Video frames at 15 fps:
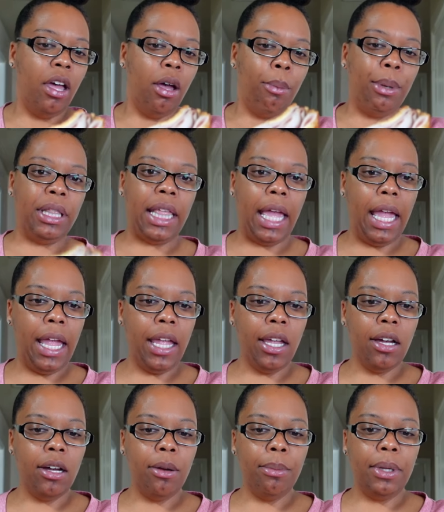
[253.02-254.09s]
but that
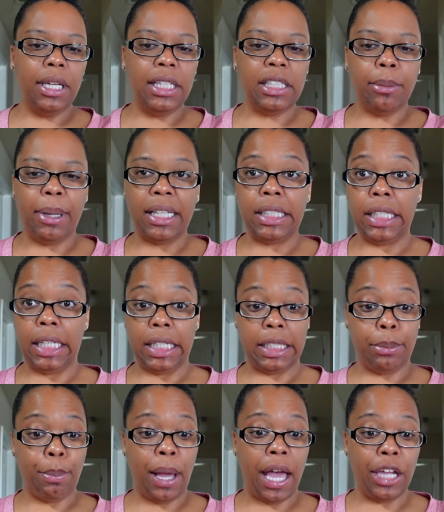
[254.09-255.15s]
ham is about to
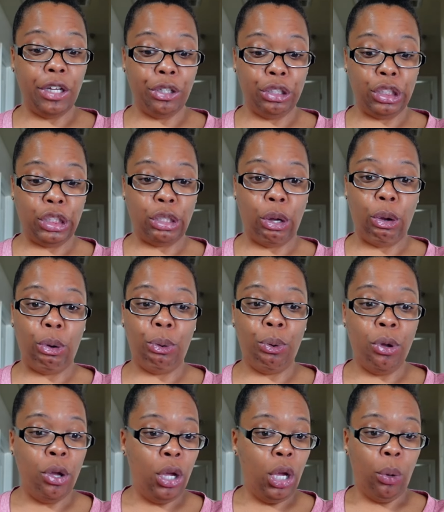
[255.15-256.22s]
expire. So
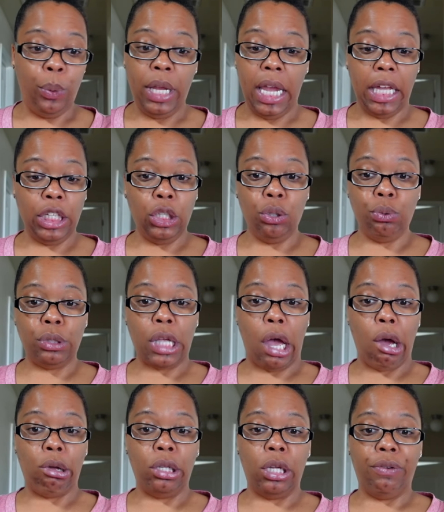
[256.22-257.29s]
we had to use
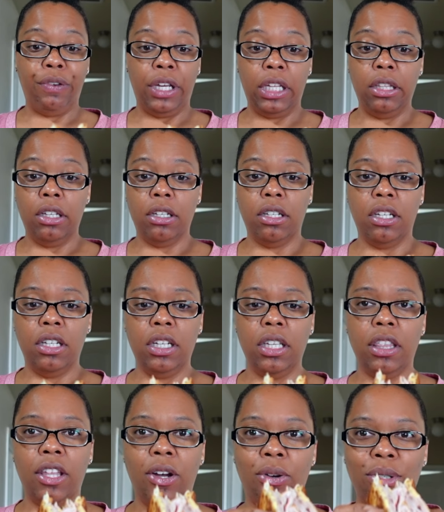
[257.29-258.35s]
all of it. It looked
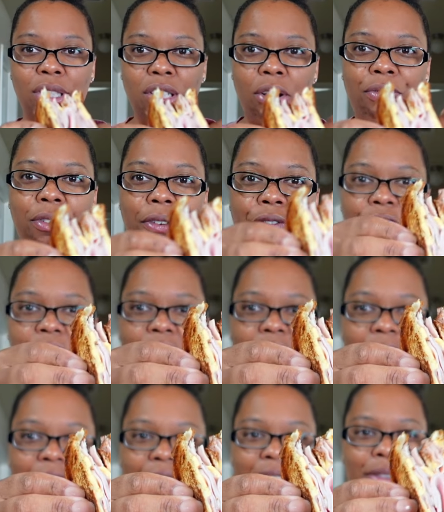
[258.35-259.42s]
good though. So
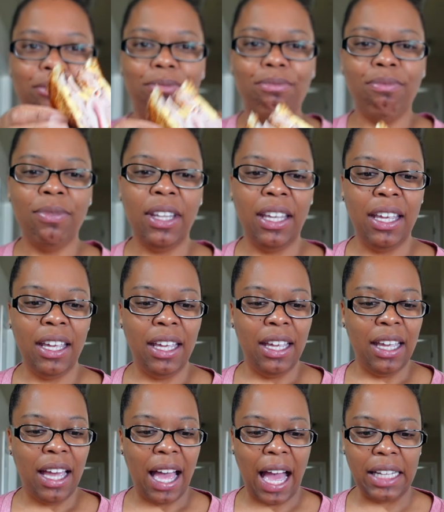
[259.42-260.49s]
fulfilling.
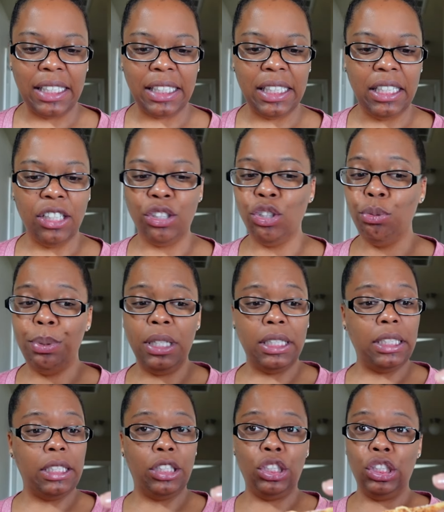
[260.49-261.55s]
I just needed two
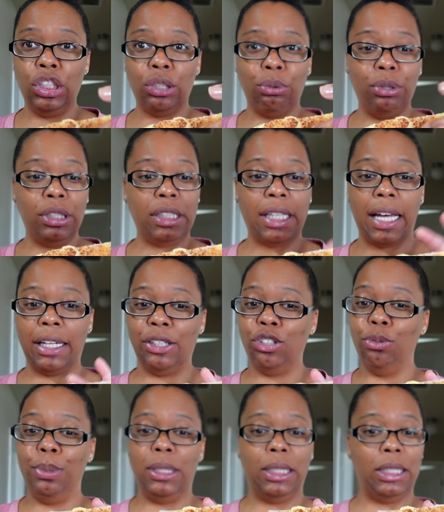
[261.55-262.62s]
pieces of cheese on this side and
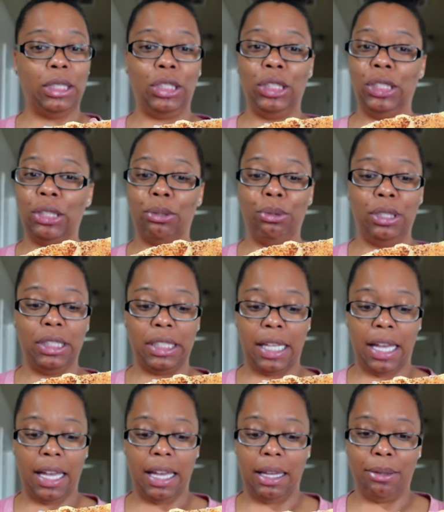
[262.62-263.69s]
two pieces of cheese on this
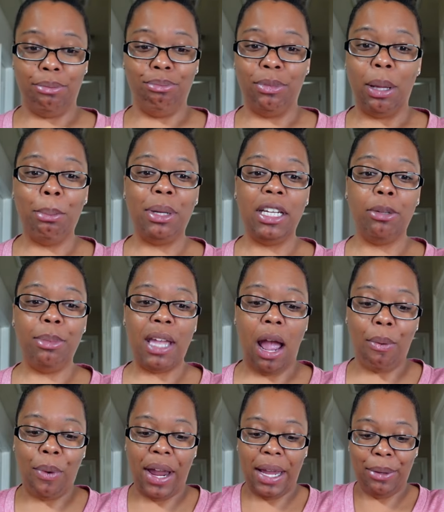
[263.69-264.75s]
side. But it'll be all
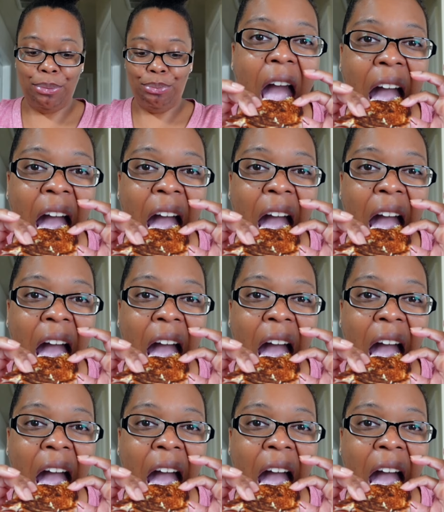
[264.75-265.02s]
right.